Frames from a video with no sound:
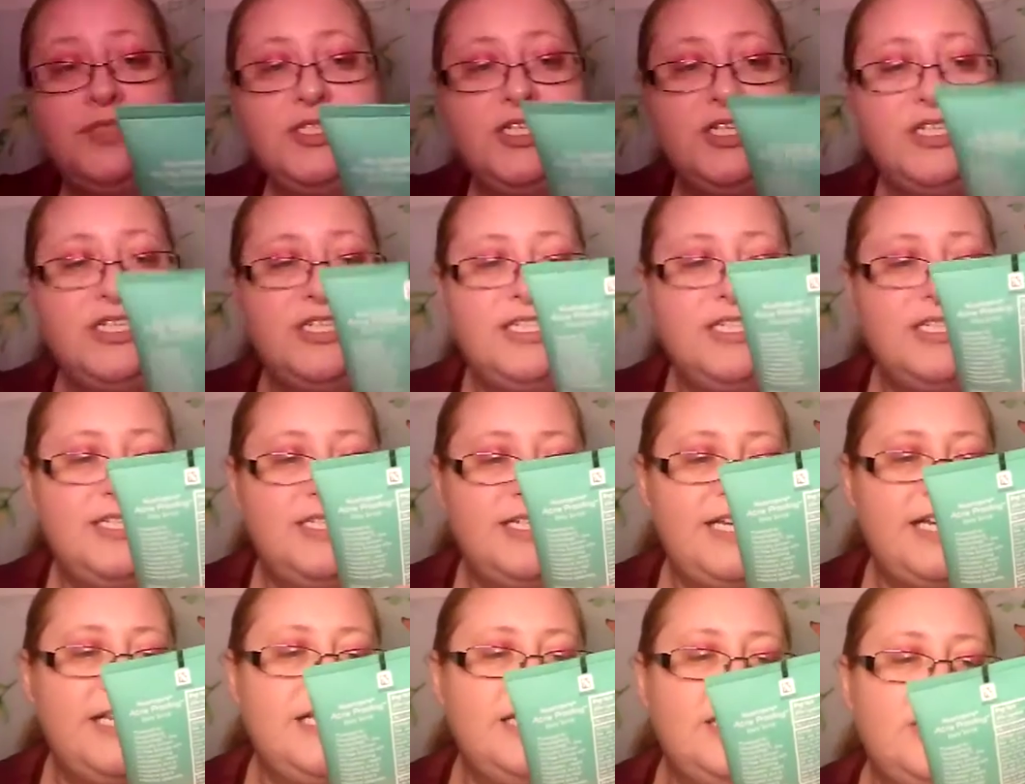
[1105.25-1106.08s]
So this is a
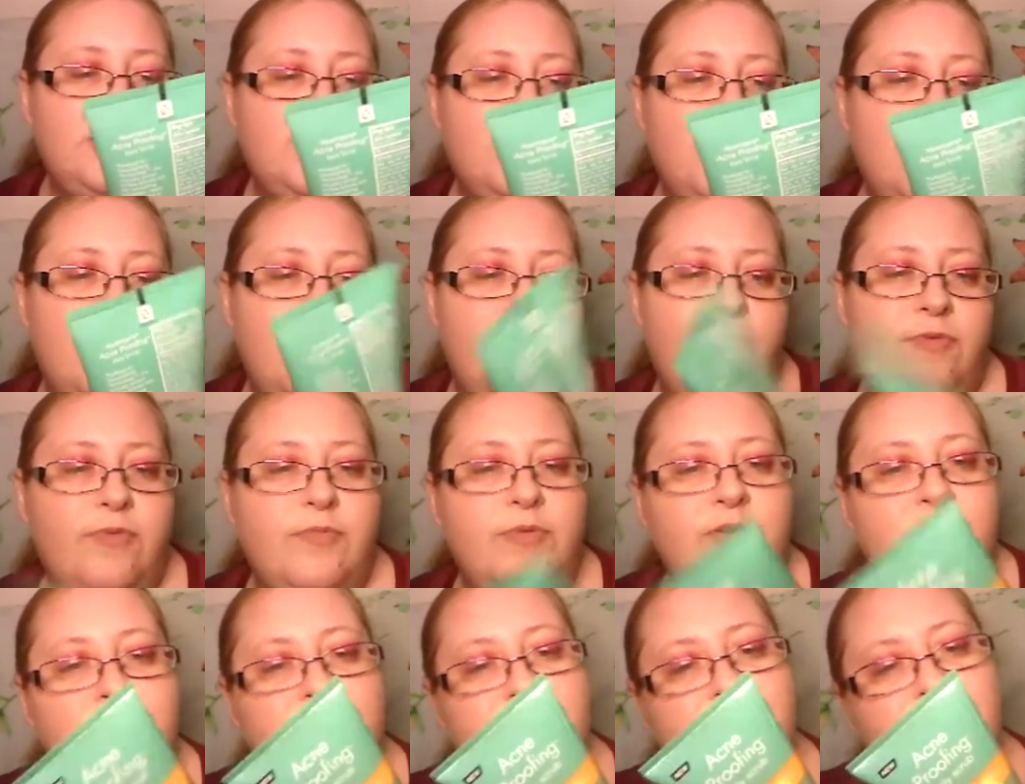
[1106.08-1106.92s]
daily scrub
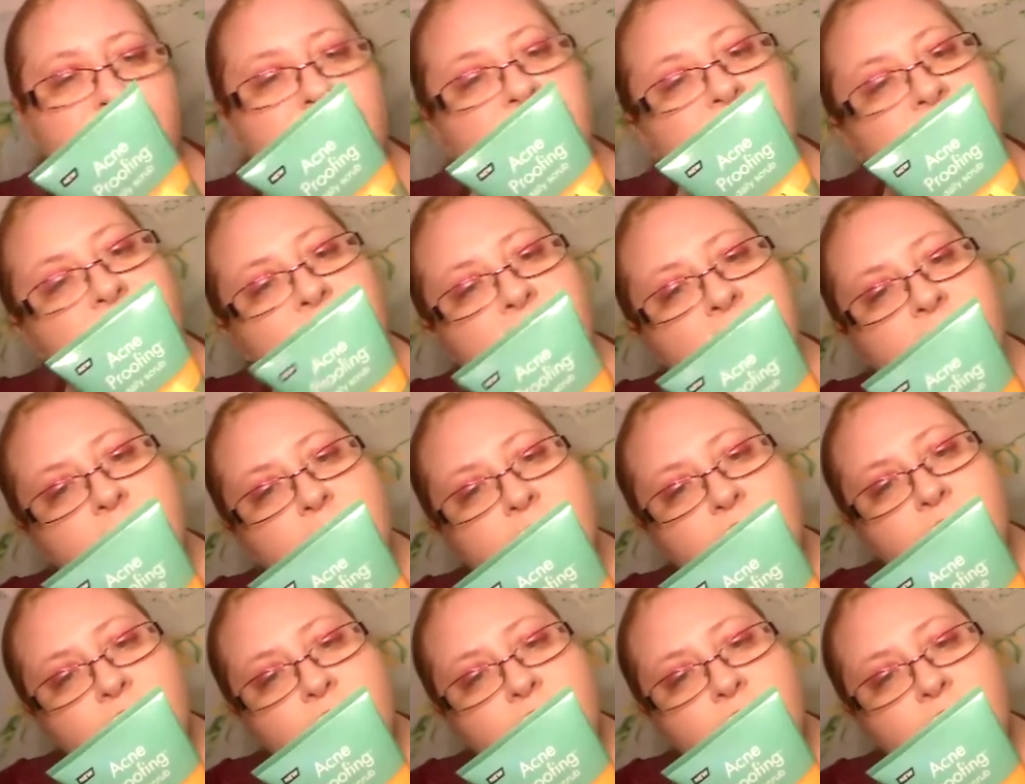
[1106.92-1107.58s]
from Neutrogena.